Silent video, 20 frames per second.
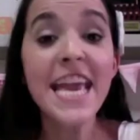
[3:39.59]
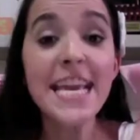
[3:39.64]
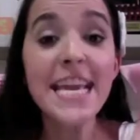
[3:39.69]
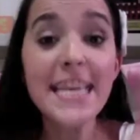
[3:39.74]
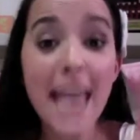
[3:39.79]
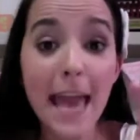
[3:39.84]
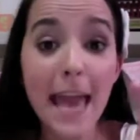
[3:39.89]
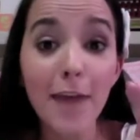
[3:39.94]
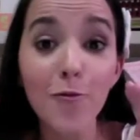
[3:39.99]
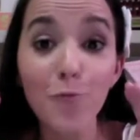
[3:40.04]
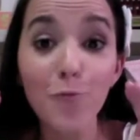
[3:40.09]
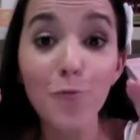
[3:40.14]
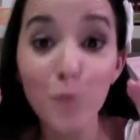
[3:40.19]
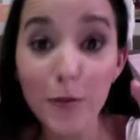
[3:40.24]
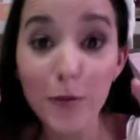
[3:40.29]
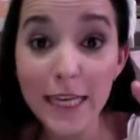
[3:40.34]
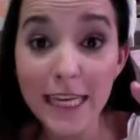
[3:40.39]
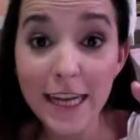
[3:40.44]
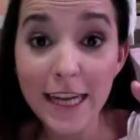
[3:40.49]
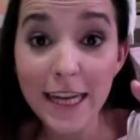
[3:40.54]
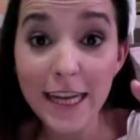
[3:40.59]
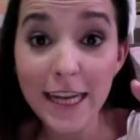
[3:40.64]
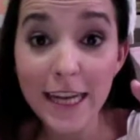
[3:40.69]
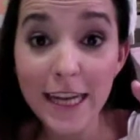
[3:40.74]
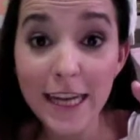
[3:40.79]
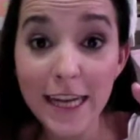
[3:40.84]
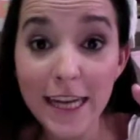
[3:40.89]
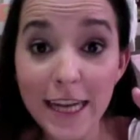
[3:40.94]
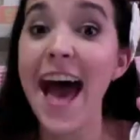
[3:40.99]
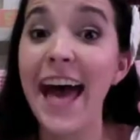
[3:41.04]
get rid of
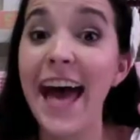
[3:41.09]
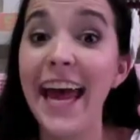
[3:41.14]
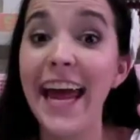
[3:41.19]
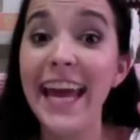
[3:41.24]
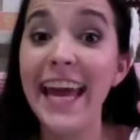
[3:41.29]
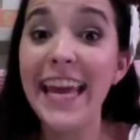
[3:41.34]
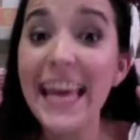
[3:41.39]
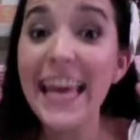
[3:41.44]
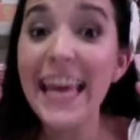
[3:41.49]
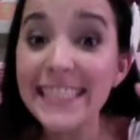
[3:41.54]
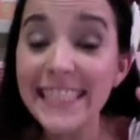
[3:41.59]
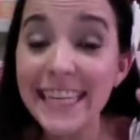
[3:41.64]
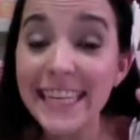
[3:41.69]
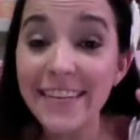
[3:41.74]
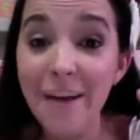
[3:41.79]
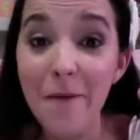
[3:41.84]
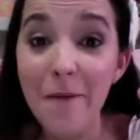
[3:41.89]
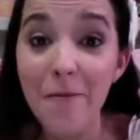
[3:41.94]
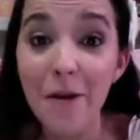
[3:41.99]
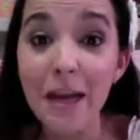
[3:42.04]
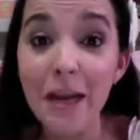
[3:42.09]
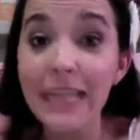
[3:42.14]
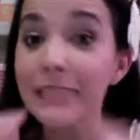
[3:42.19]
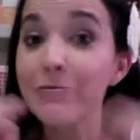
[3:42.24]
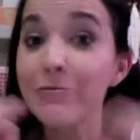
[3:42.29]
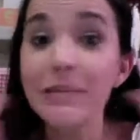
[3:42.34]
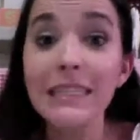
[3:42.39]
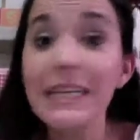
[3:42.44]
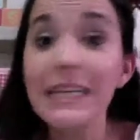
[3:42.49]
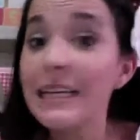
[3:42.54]
that Etsy number. It's
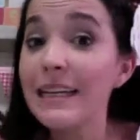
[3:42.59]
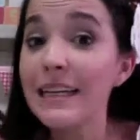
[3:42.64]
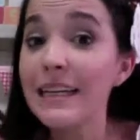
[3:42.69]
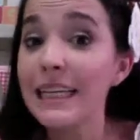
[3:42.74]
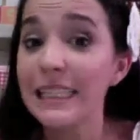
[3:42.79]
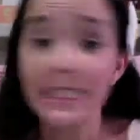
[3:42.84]
ridiculous.